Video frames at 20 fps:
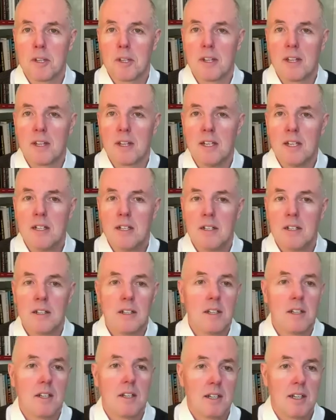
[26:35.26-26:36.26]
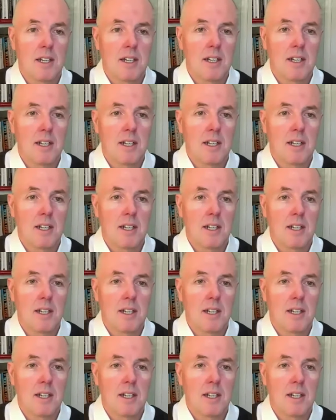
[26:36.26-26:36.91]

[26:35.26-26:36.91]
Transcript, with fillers: it there and uh,